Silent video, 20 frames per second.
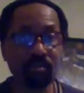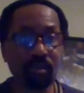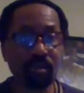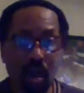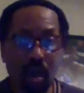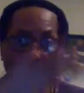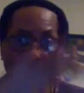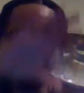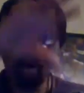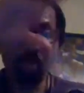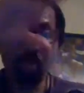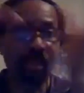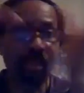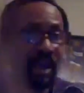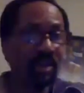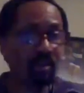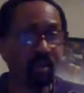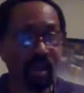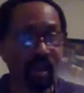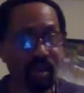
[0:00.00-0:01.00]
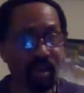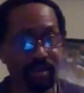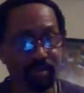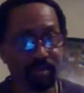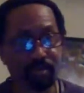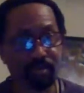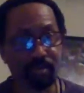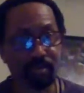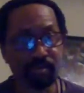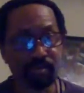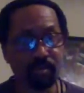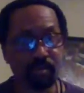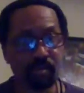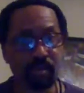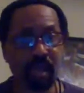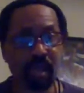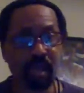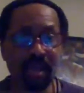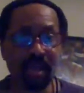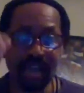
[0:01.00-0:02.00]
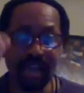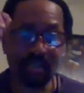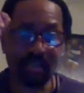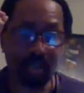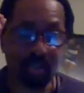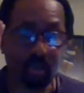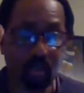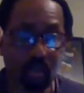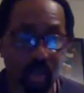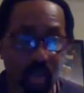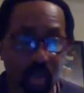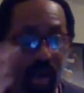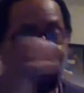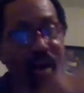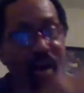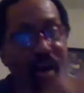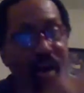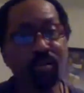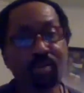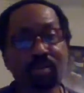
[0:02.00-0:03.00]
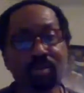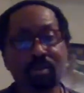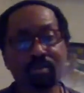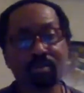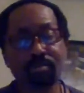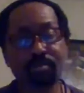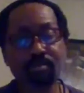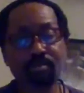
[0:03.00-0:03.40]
All migrated in less than 12 hours.